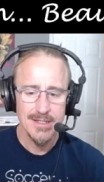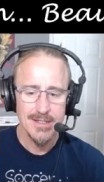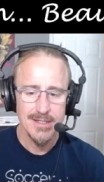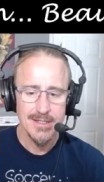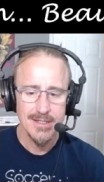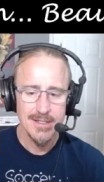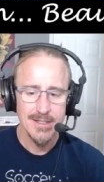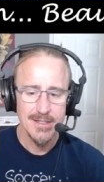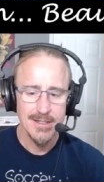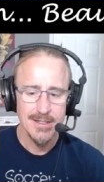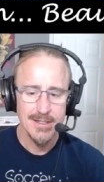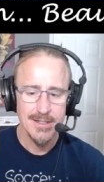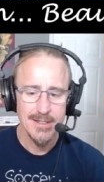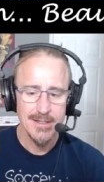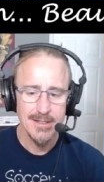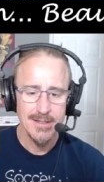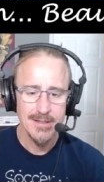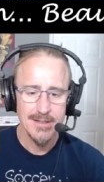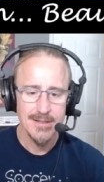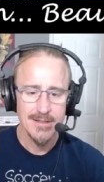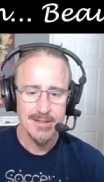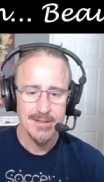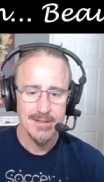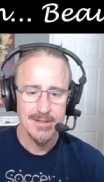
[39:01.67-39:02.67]
uh,
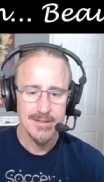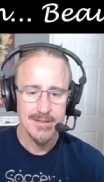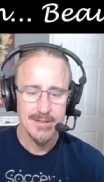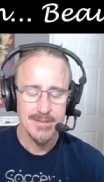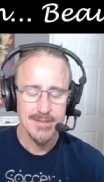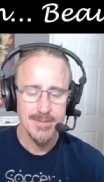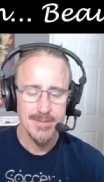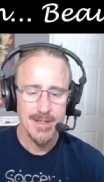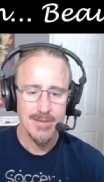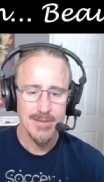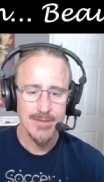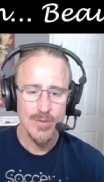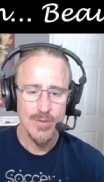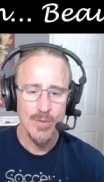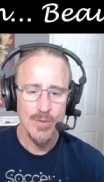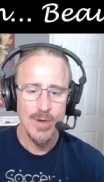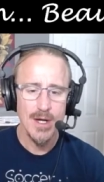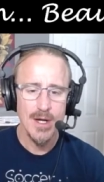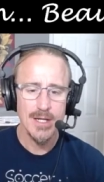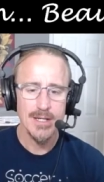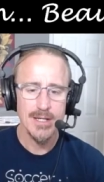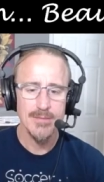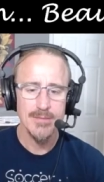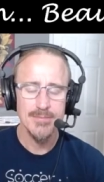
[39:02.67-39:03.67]
to be able to
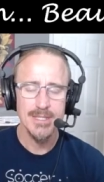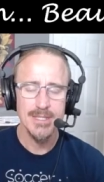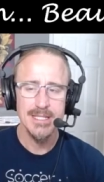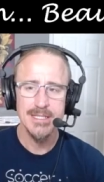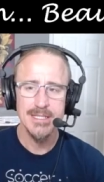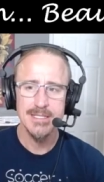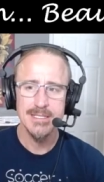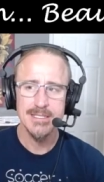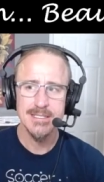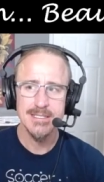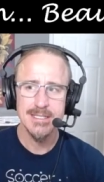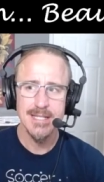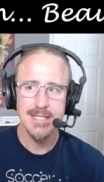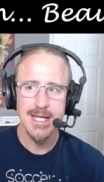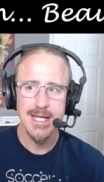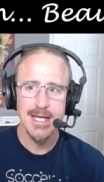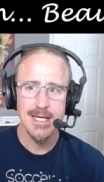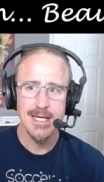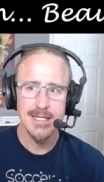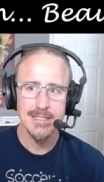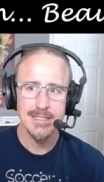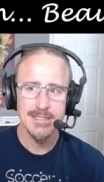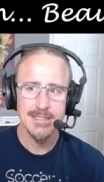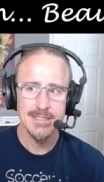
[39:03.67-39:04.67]
walk at peace
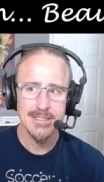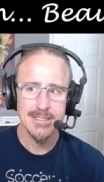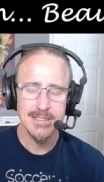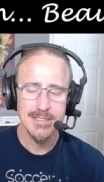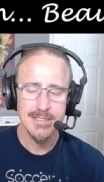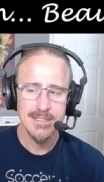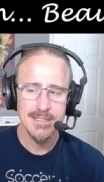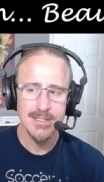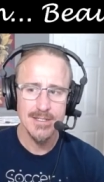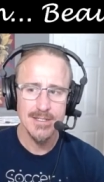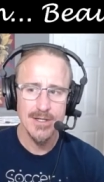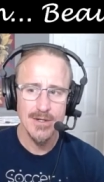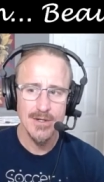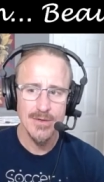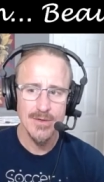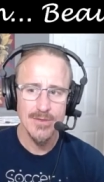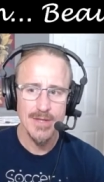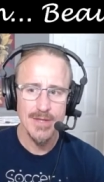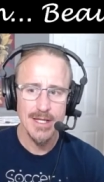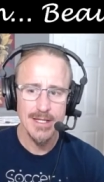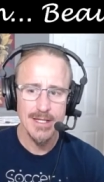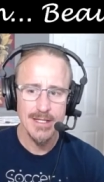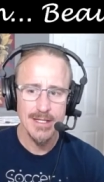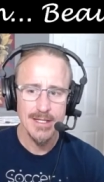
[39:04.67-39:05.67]
today is just to know
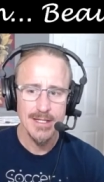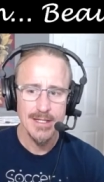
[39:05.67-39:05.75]
that